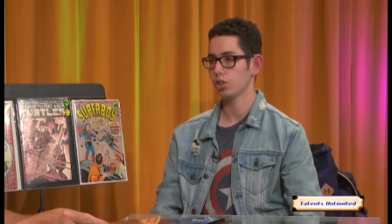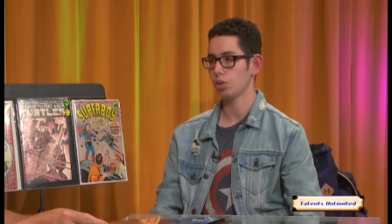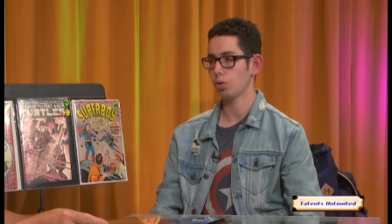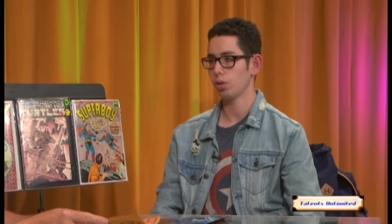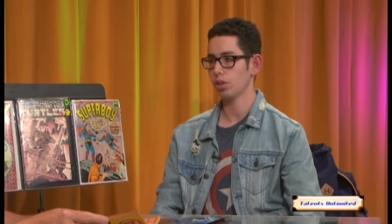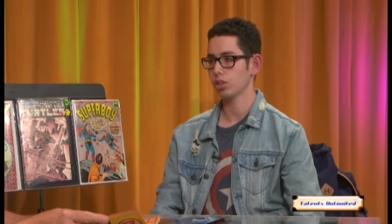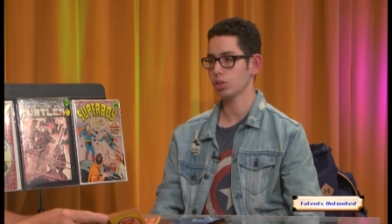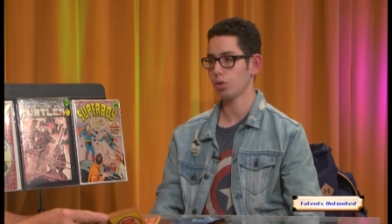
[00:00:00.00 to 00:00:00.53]
So
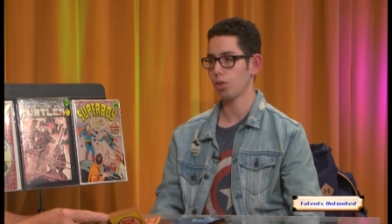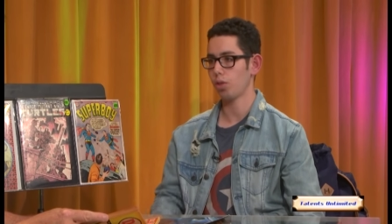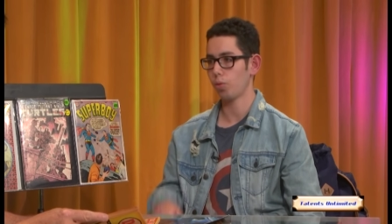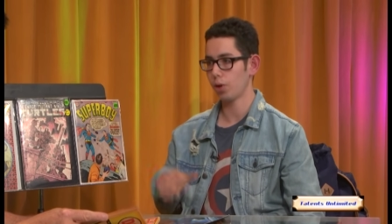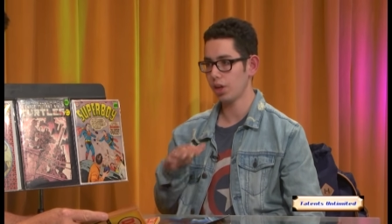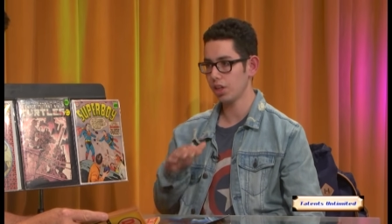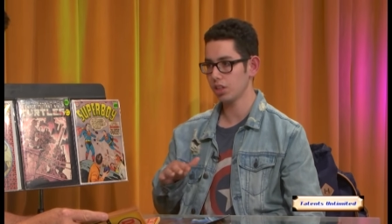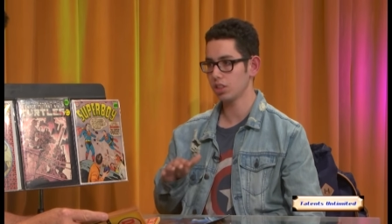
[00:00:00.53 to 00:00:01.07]
a
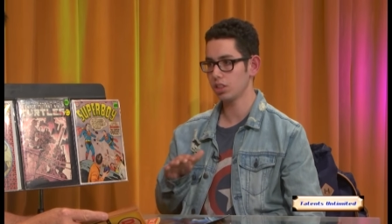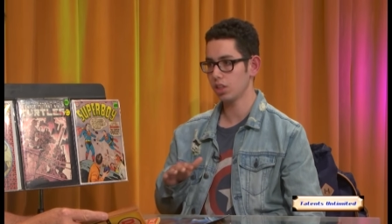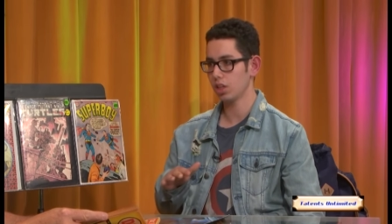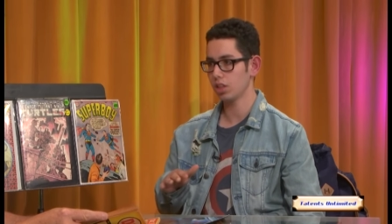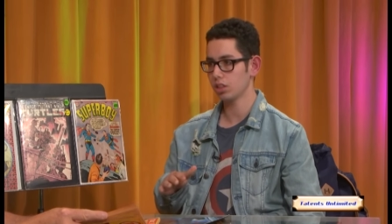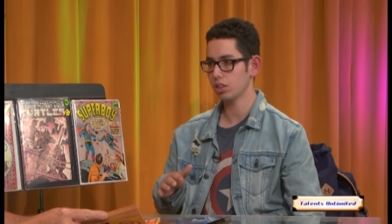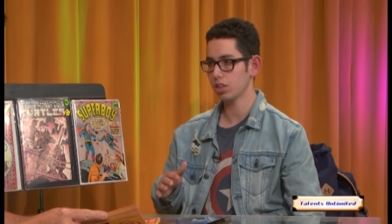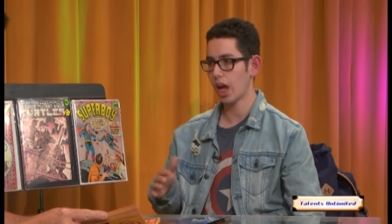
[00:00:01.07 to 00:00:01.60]
3
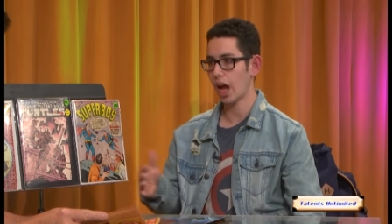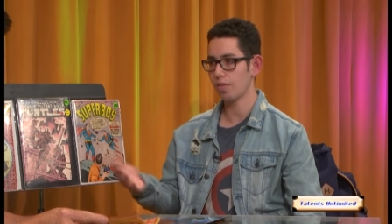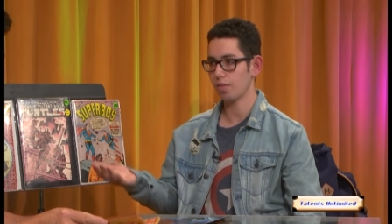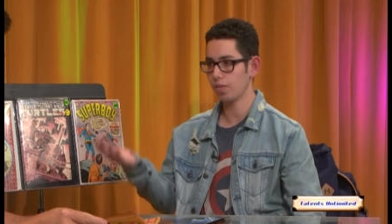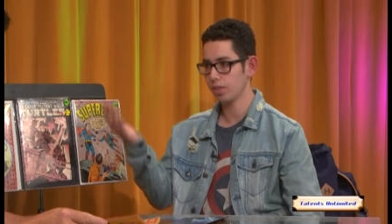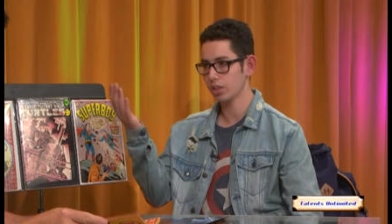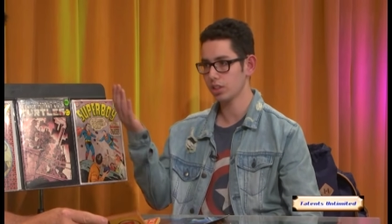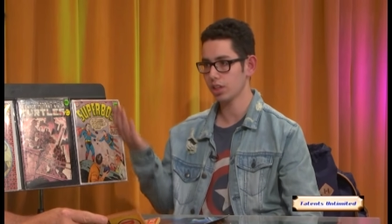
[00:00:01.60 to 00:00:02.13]
is half
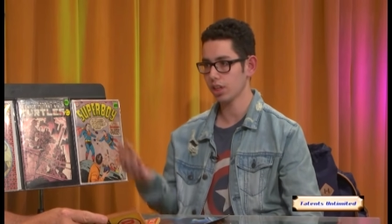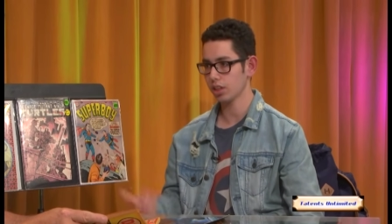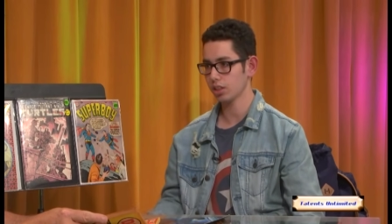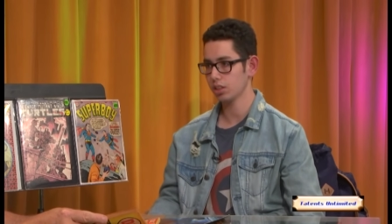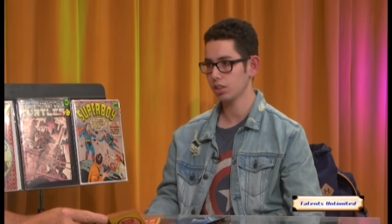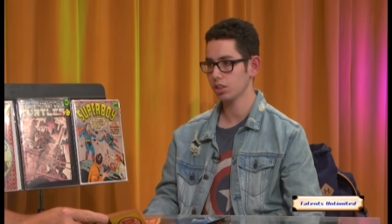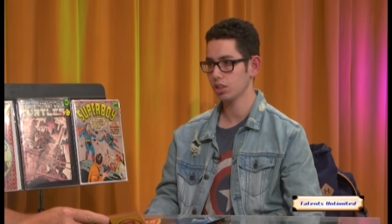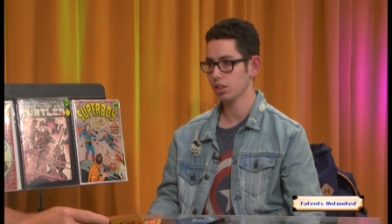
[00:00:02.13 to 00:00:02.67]
of a
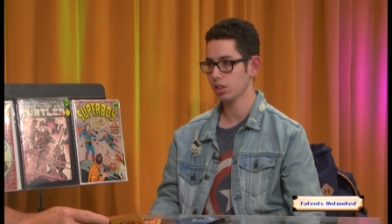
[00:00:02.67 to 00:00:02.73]
6.